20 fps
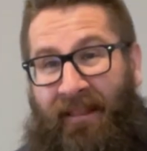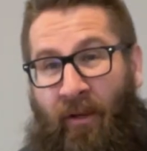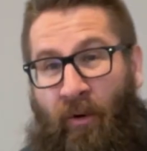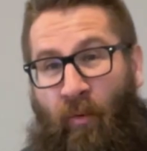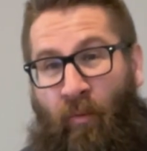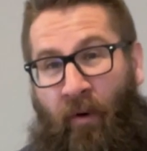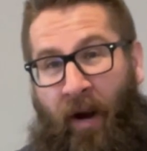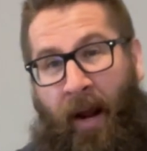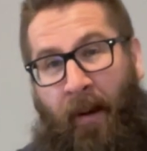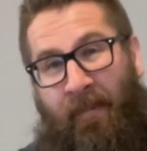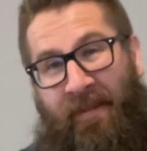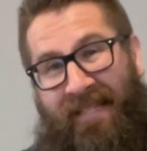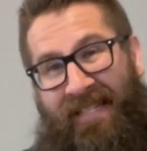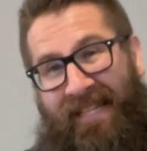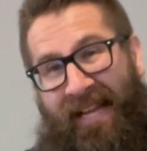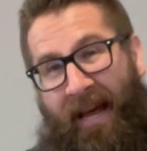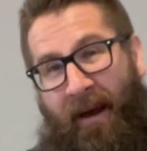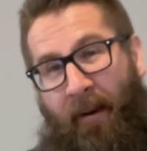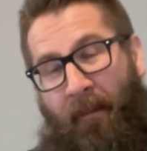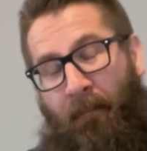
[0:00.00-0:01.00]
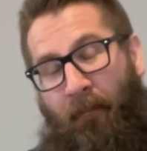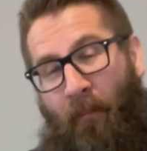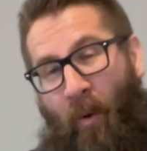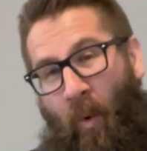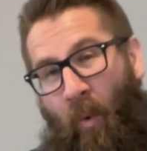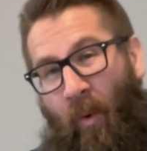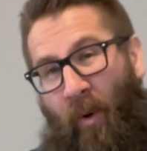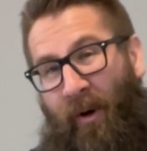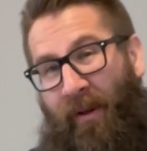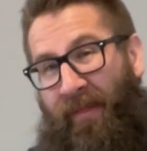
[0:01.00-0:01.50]
the reps
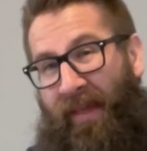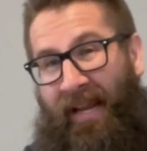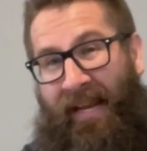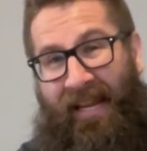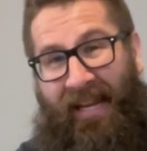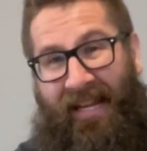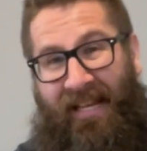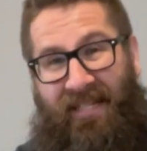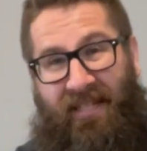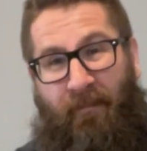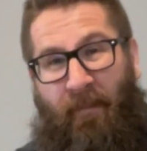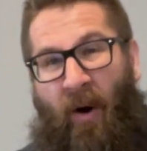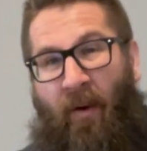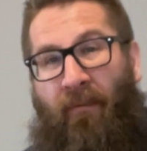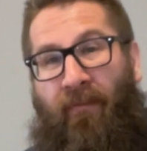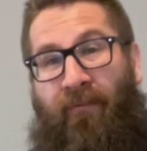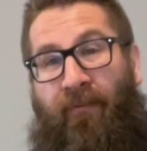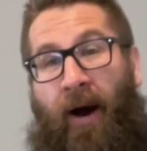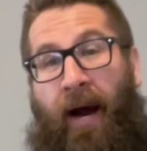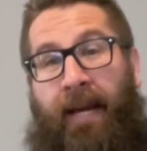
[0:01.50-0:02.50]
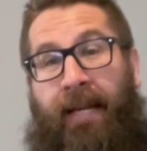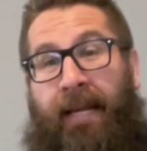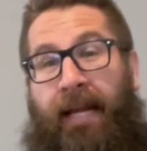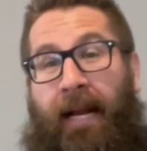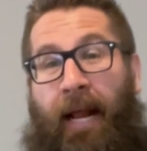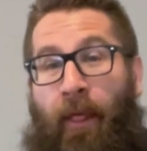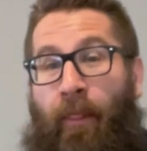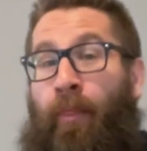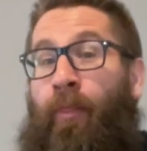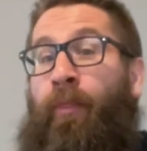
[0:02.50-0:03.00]
more than it is about
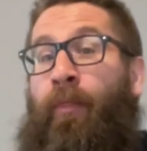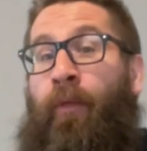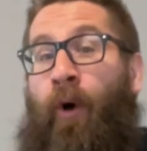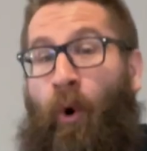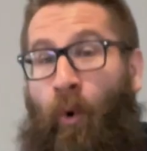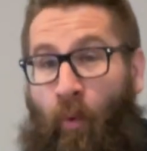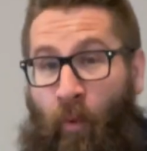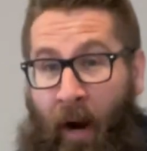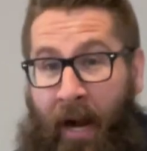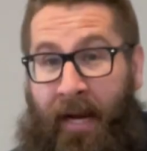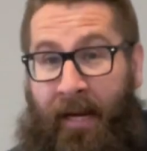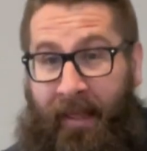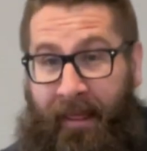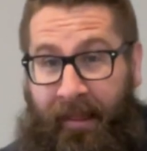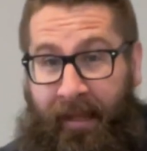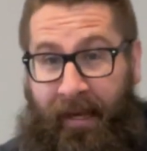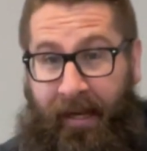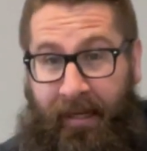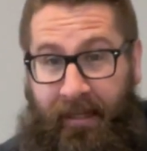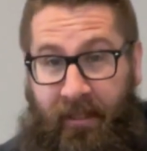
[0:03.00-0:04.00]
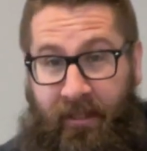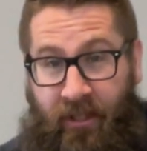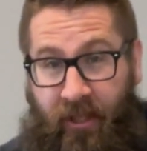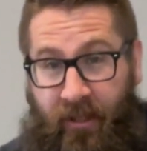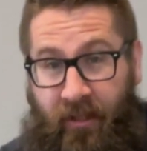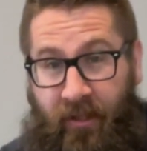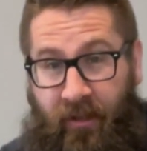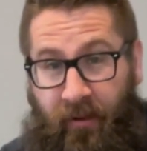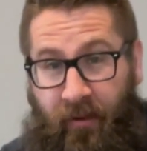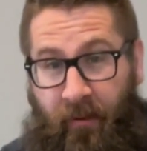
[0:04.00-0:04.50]
finding the right thing to
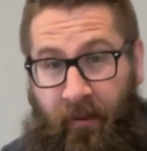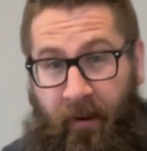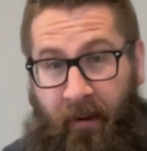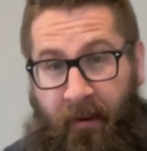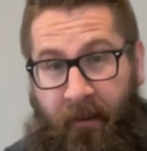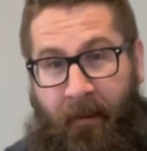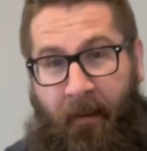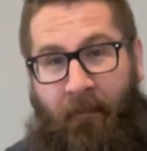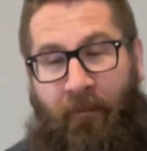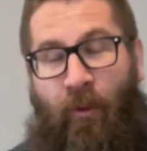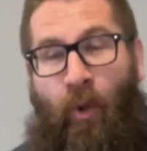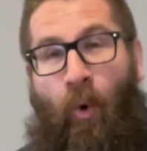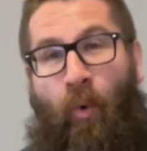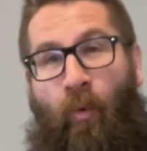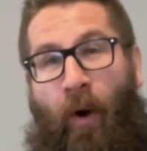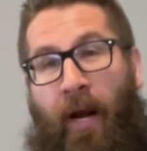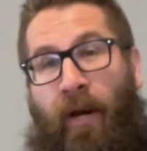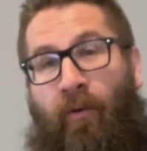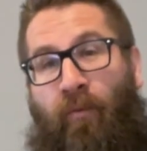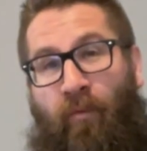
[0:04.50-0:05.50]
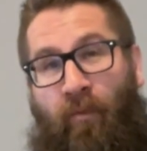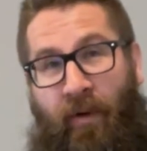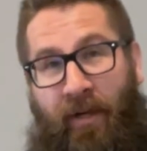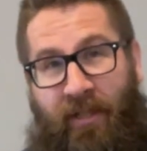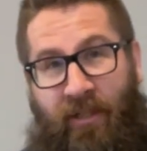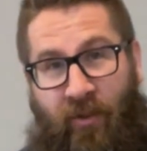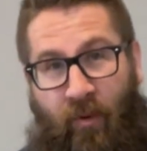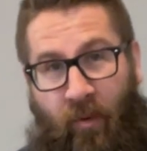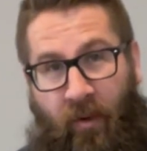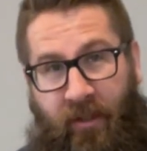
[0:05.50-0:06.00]
do, the right
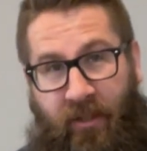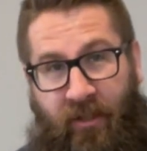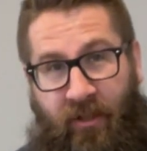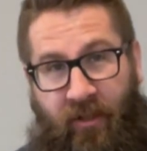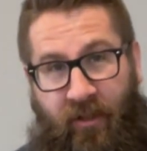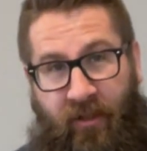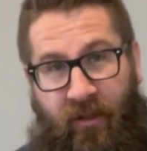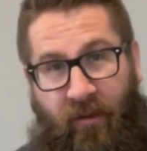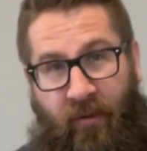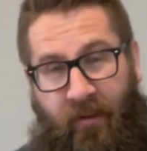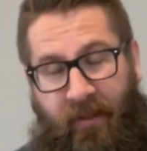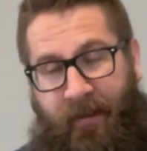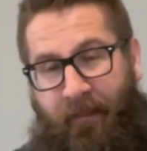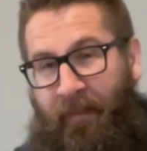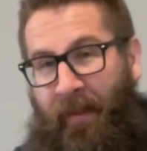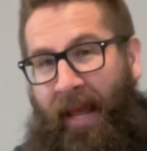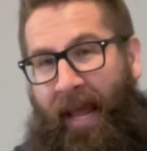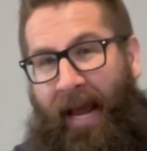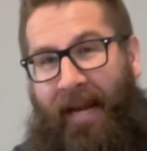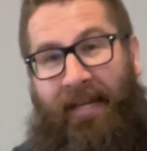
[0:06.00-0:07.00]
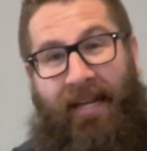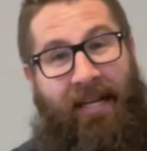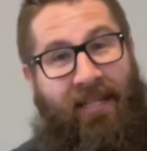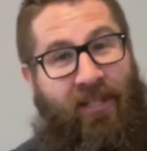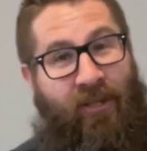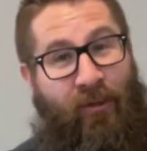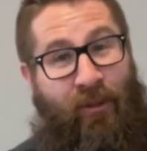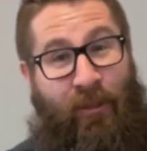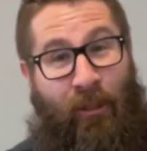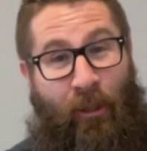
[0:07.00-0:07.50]
resource to use. And yes,
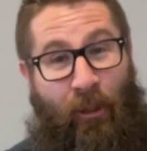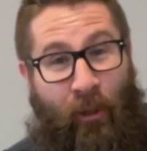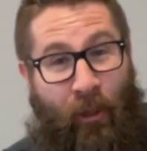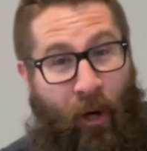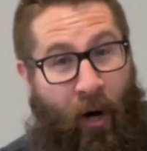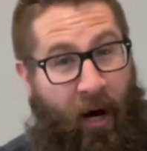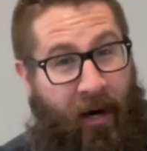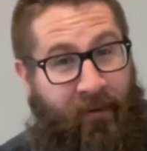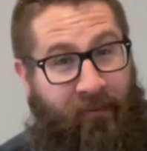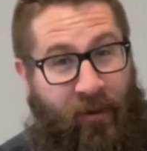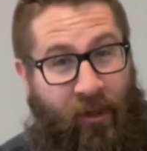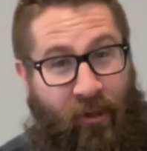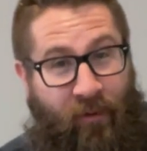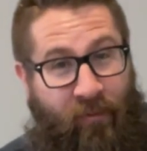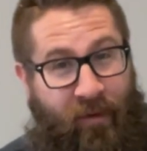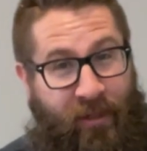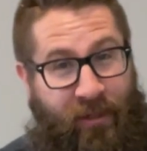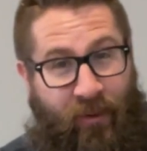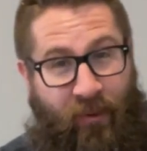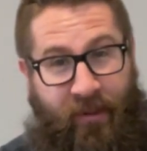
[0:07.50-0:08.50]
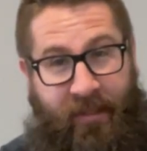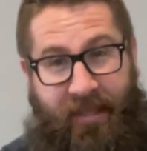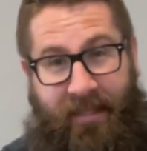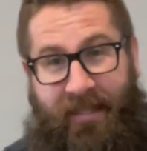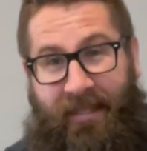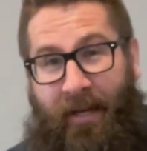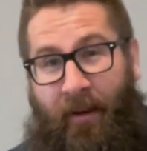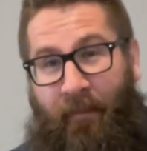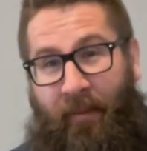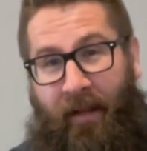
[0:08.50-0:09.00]
there's a lot of good resources,
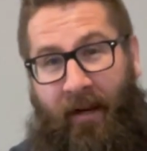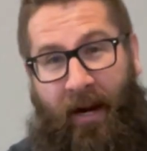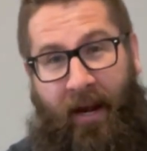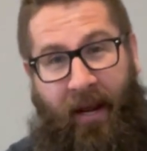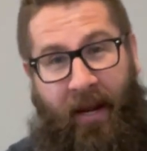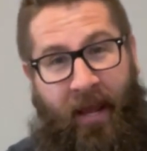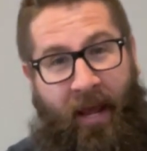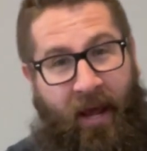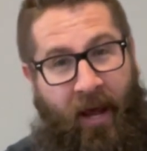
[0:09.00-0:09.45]
some that I